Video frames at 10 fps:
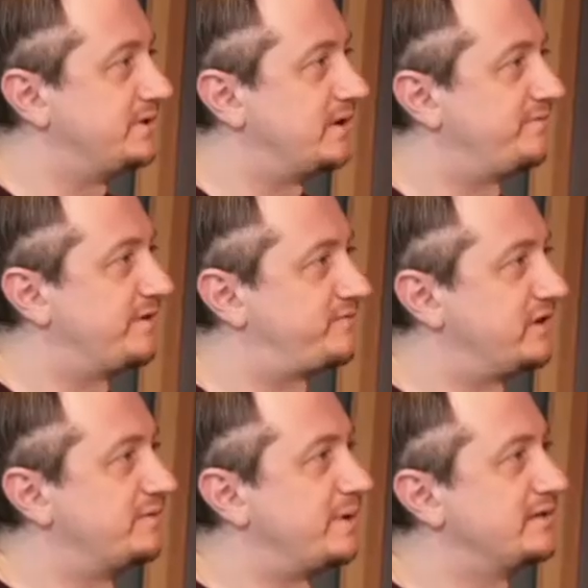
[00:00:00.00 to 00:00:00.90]
a,
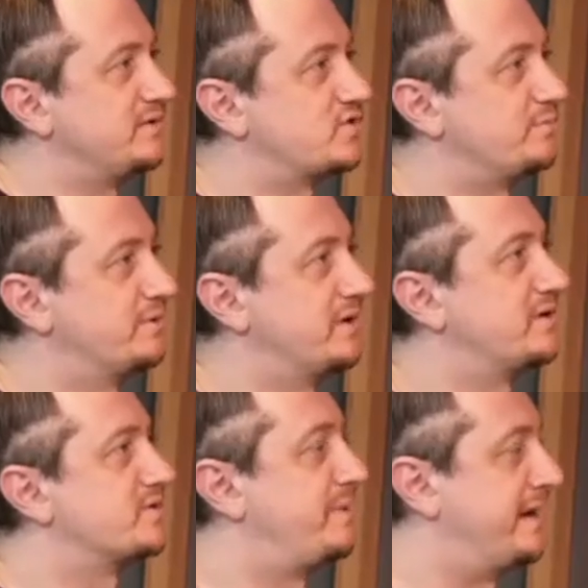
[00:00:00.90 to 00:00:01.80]
friend of mine used to play on
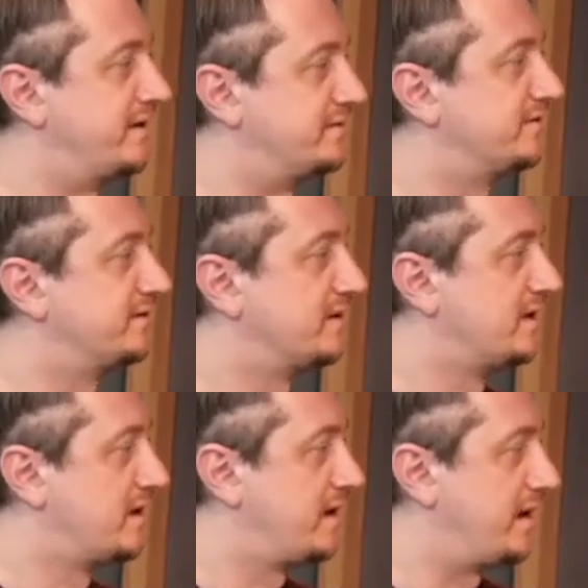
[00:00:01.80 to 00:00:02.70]
his band,
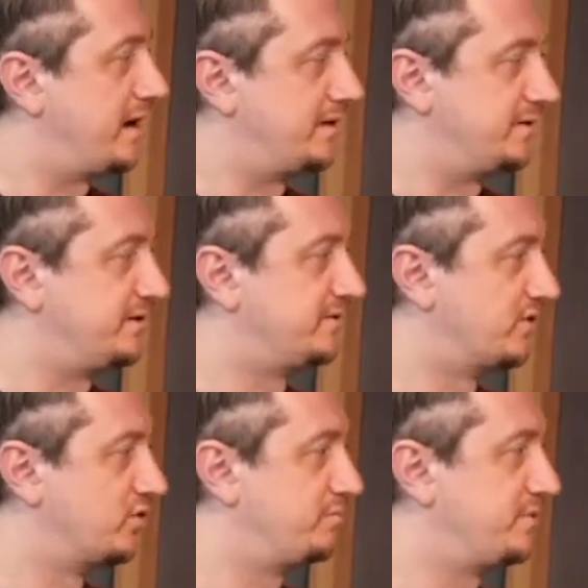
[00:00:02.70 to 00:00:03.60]
and he
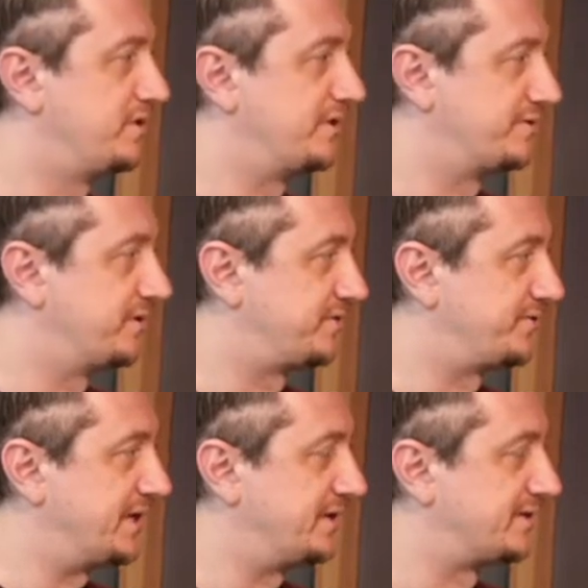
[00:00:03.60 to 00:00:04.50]
told me that, that
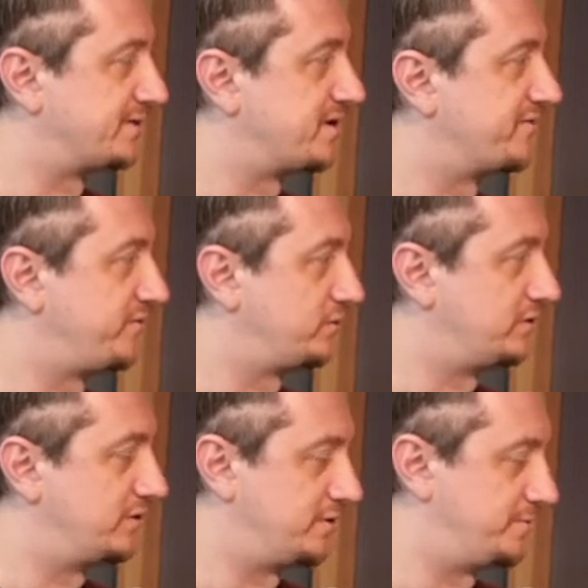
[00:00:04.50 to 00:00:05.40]
Stanley's looking for
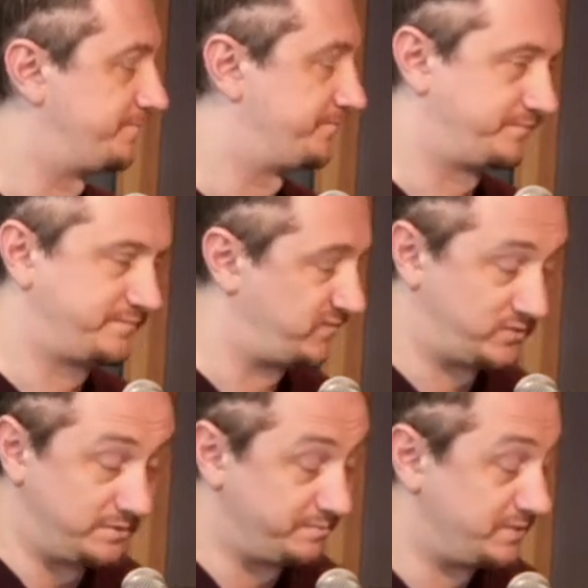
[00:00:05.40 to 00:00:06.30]
um,
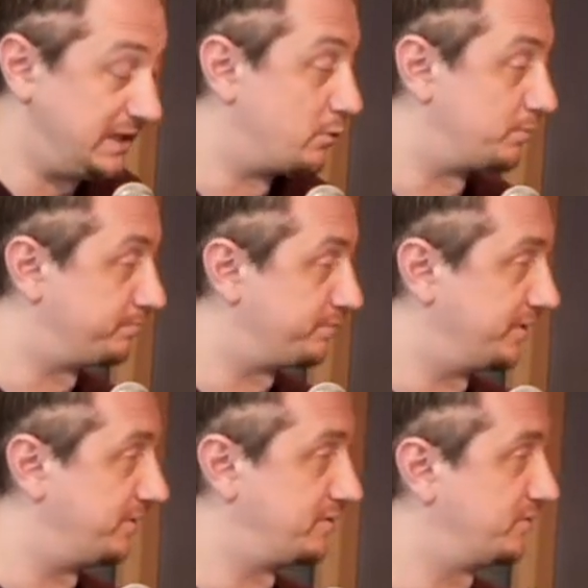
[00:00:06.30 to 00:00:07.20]
for a keyboard
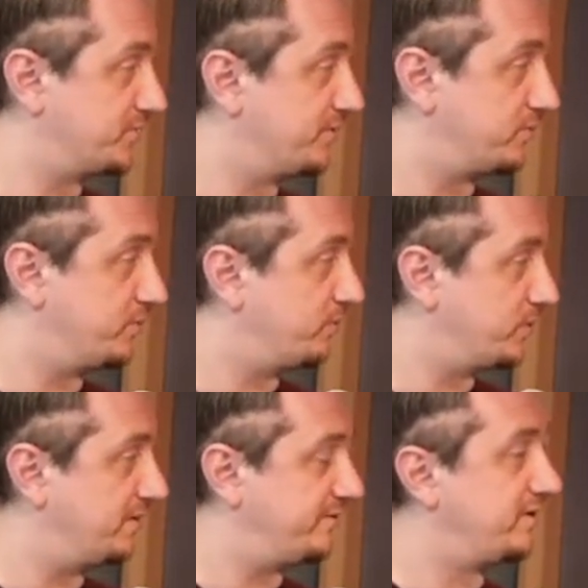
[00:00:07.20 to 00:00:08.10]
player or,
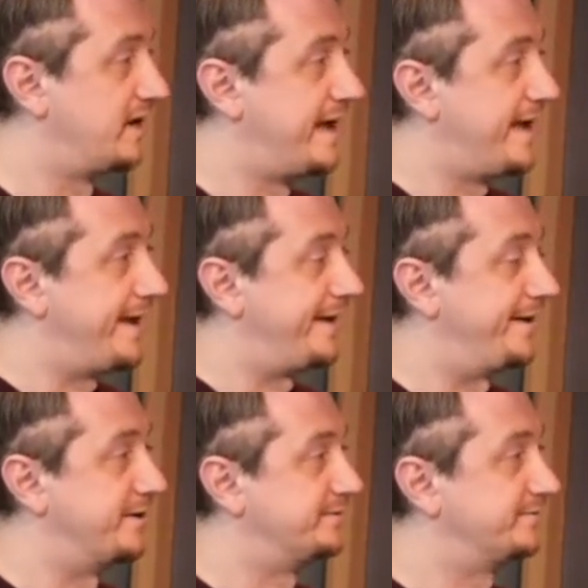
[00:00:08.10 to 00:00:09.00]
whatever,
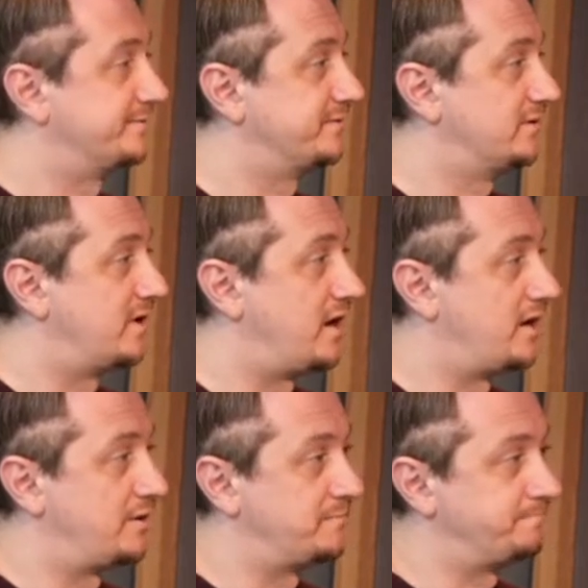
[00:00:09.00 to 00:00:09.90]
and
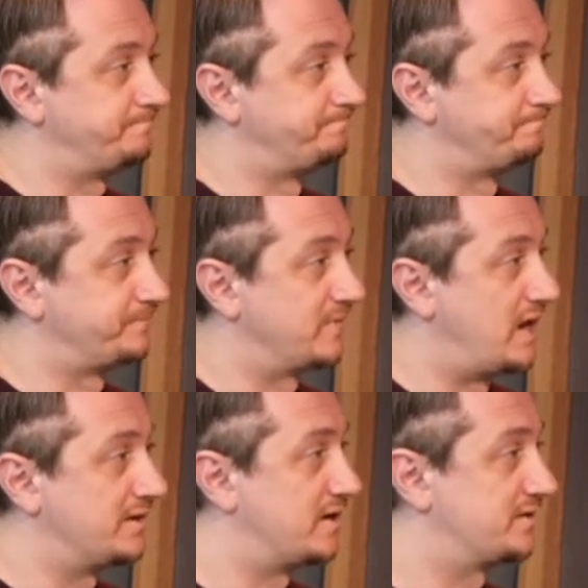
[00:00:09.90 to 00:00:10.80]
um, I,
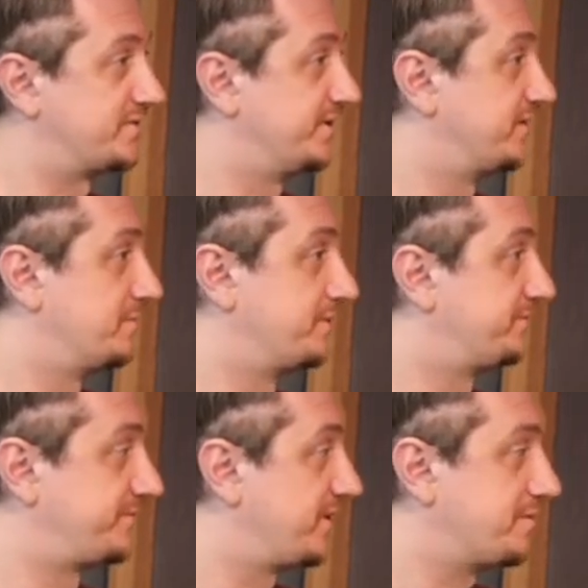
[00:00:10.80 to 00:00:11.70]
I sent him a
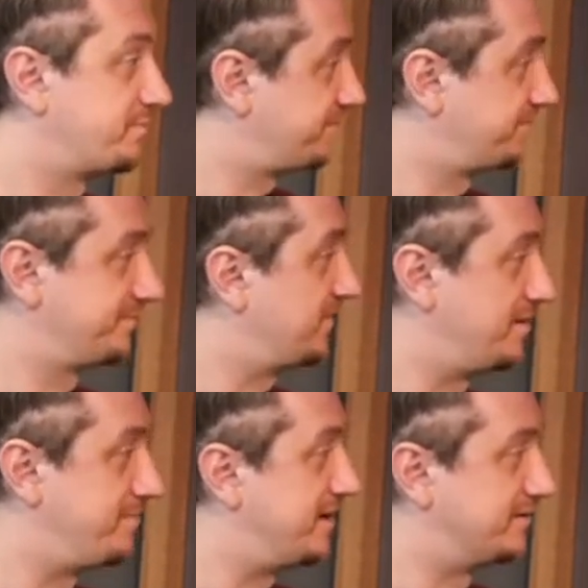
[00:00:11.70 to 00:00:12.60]
tape. I
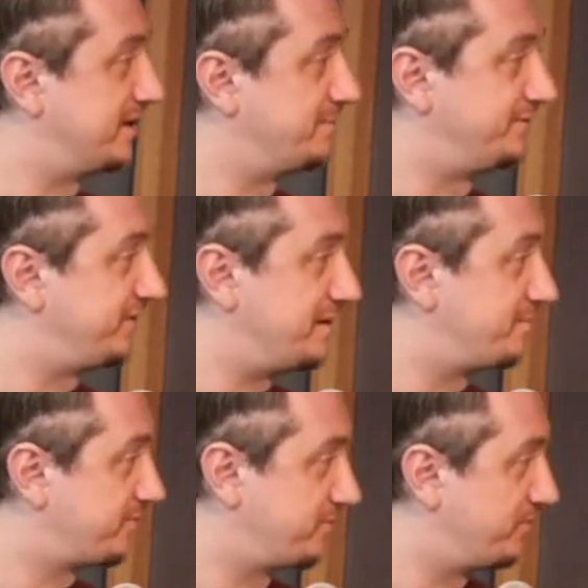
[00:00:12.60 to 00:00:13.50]
mailed him a tape,
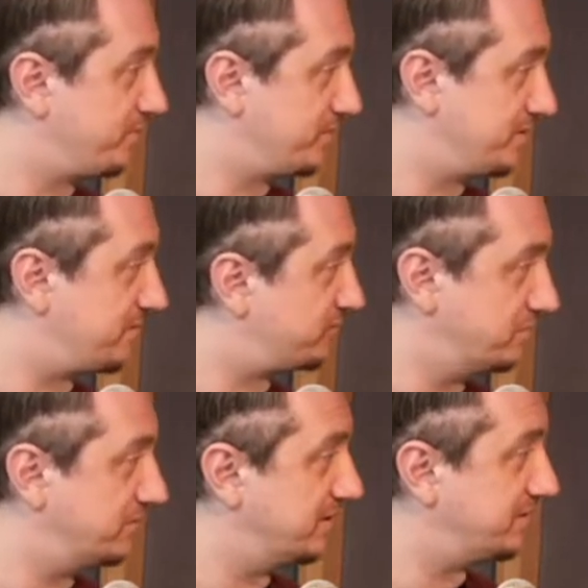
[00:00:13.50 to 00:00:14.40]
with uh, a
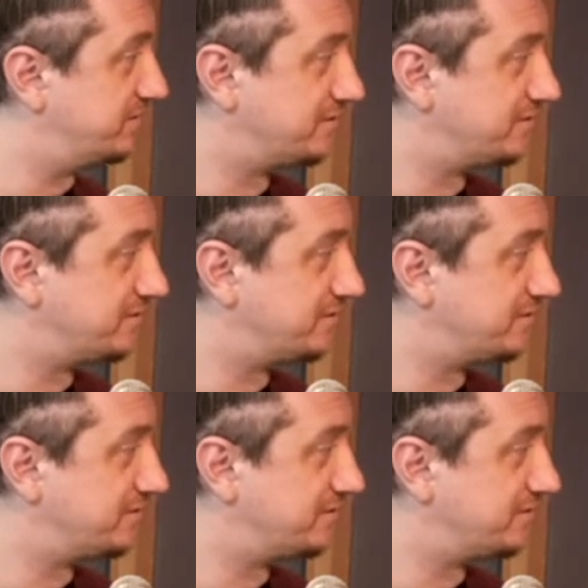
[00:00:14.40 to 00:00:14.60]
letter,